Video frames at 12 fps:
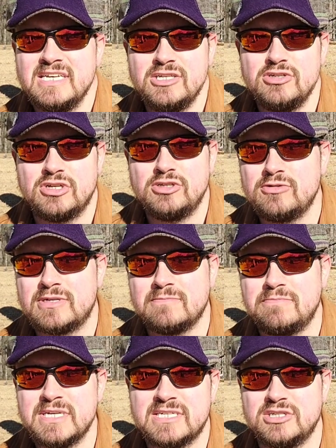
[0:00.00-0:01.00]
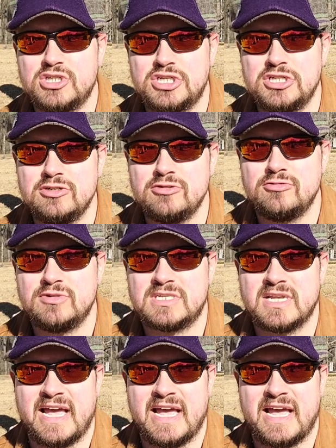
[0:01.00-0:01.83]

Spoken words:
you can pick and choose